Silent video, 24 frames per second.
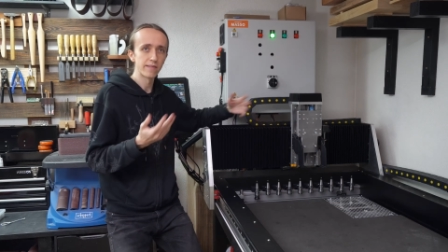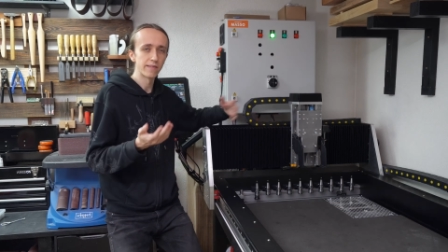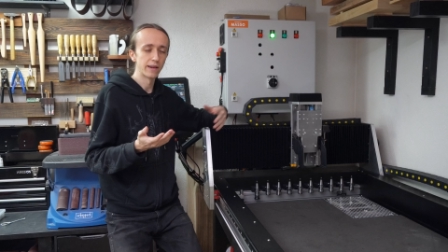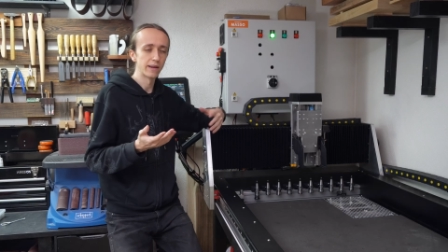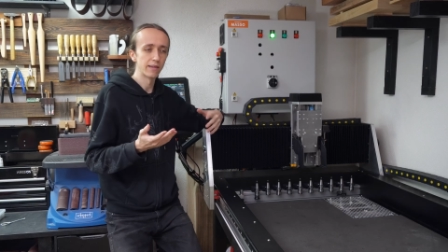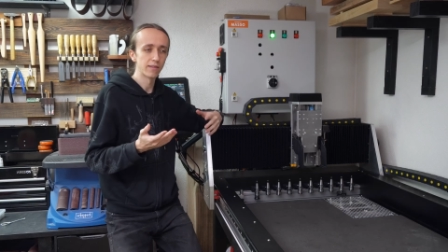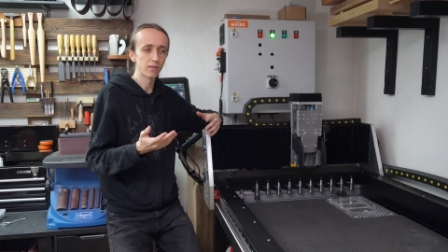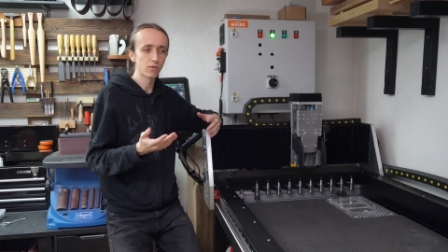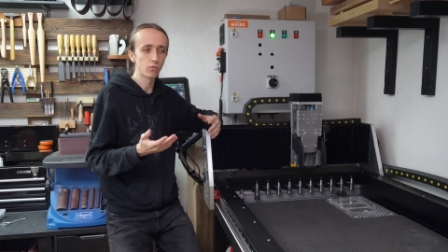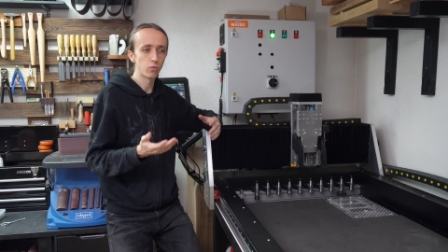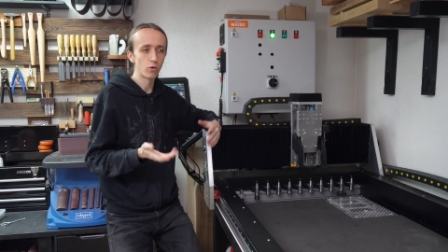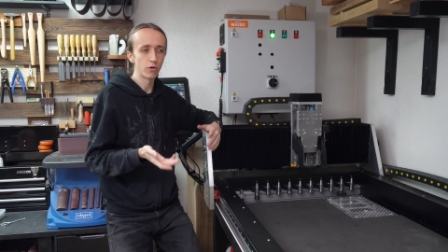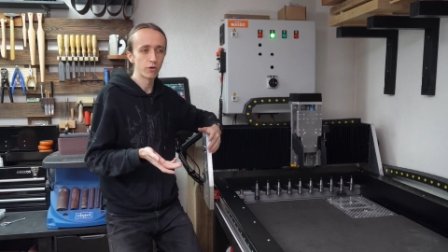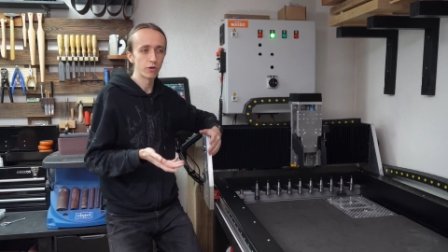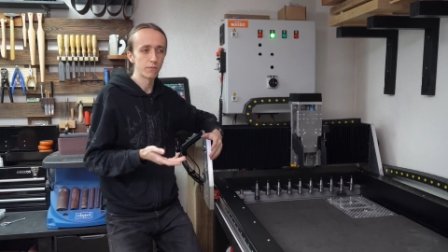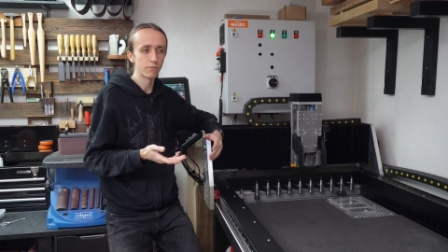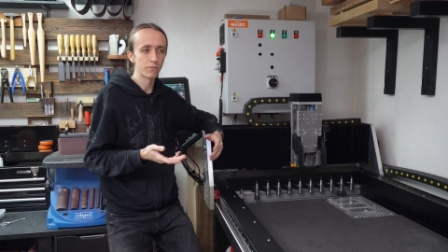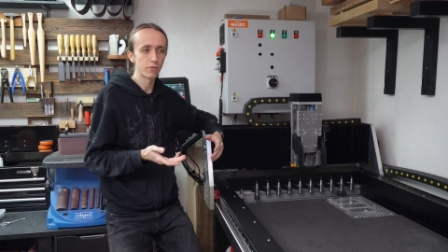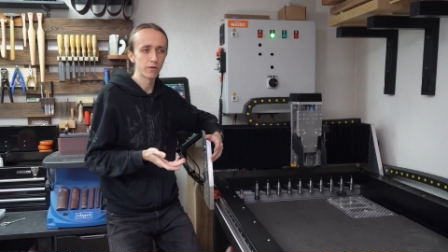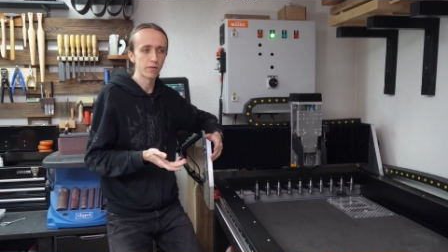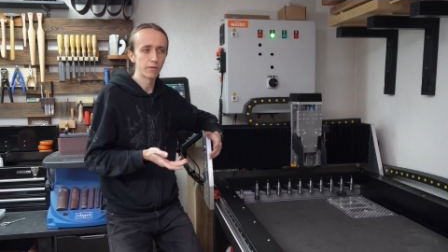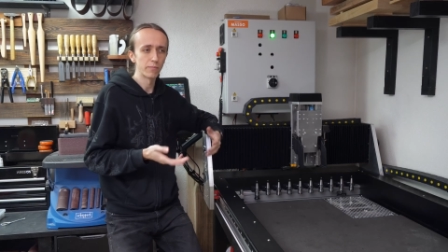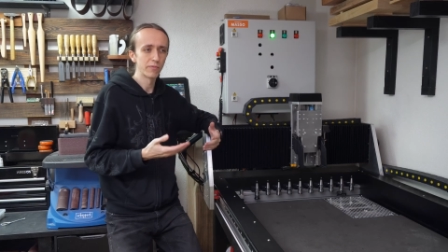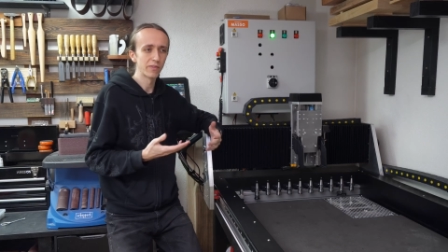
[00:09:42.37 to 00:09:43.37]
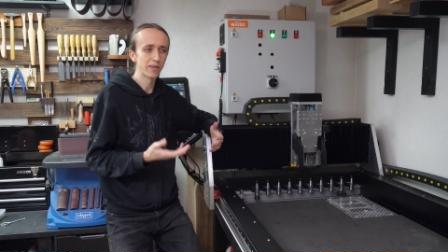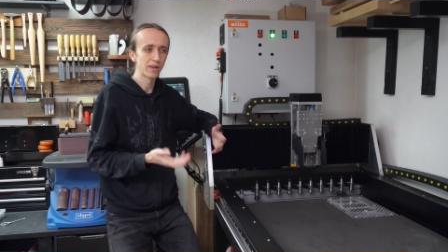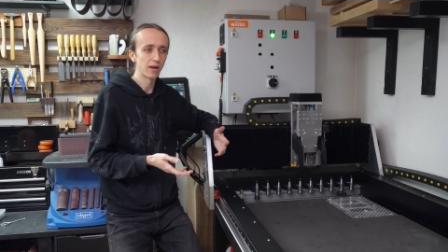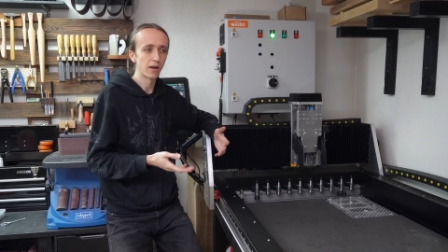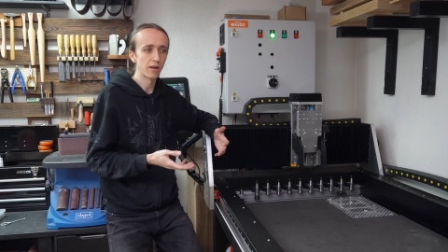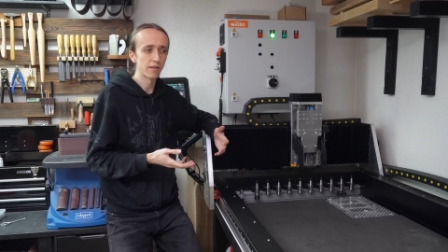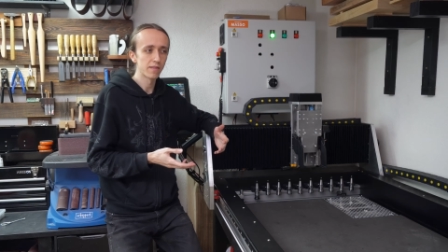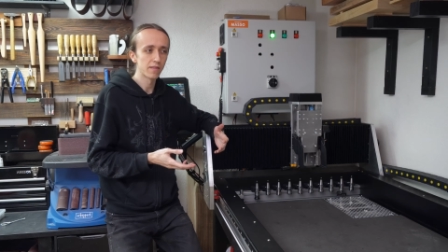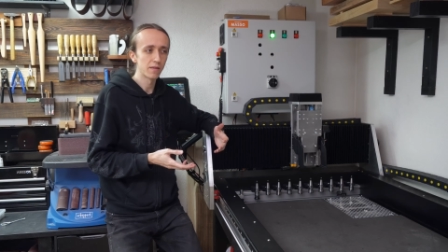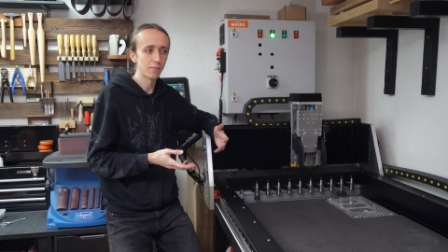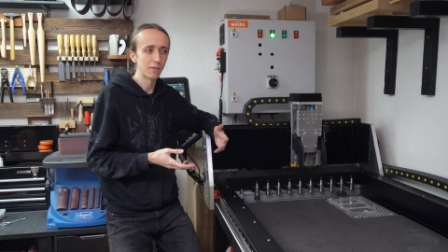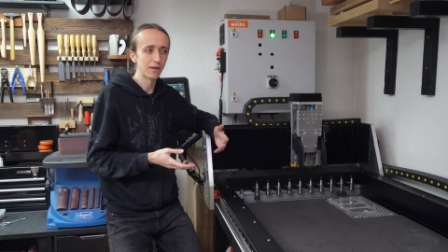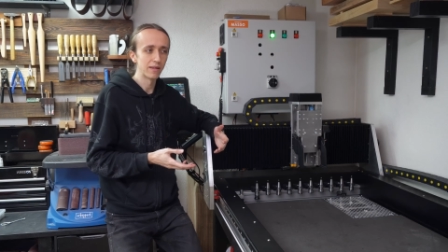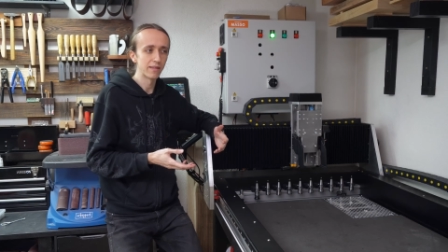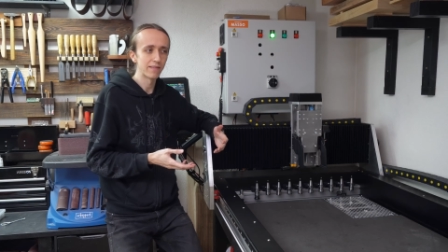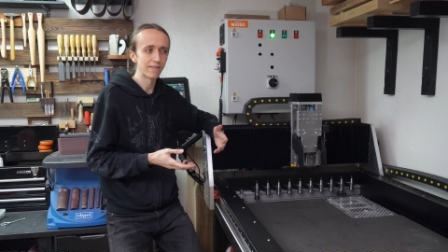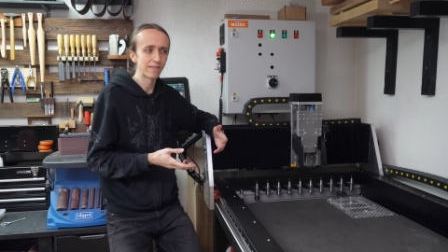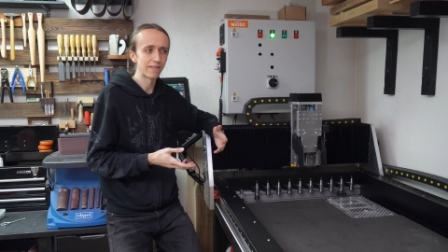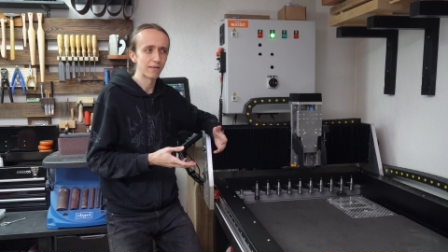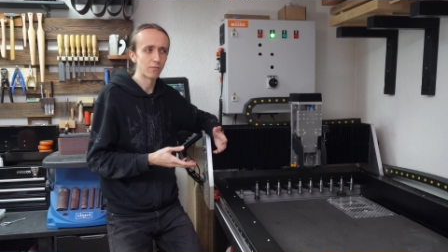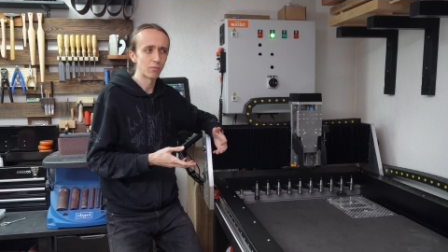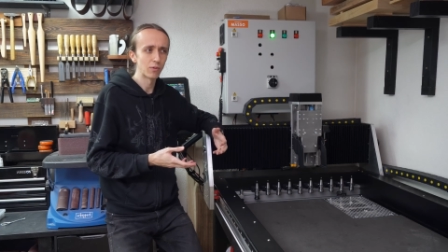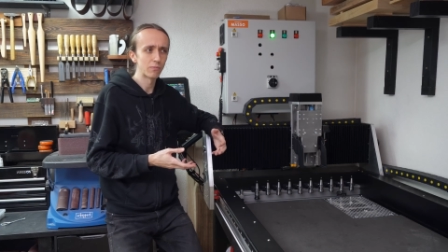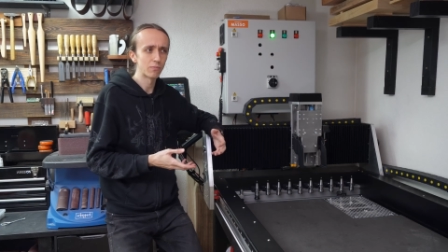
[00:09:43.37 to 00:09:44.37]
that is quoted for something custom is
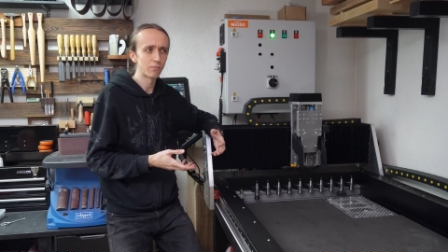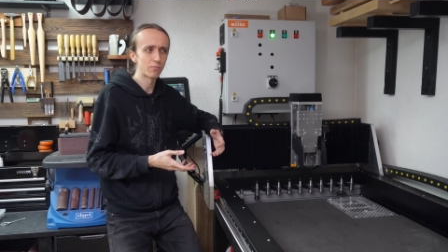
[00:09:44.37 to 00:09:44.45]
the